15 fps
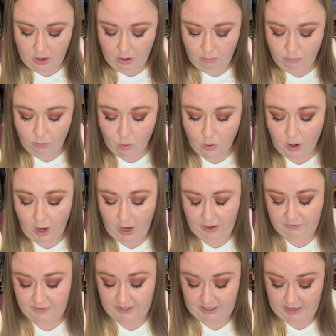more
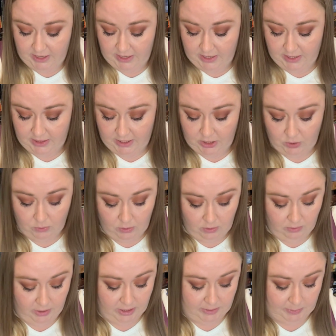often than you are
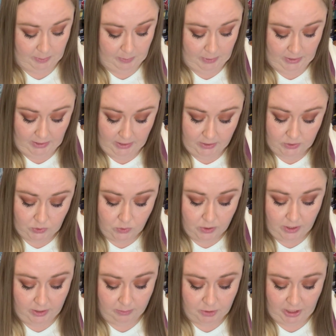going to be picking
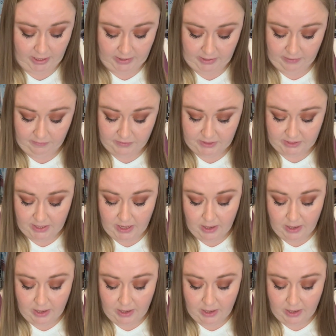scoring objectives.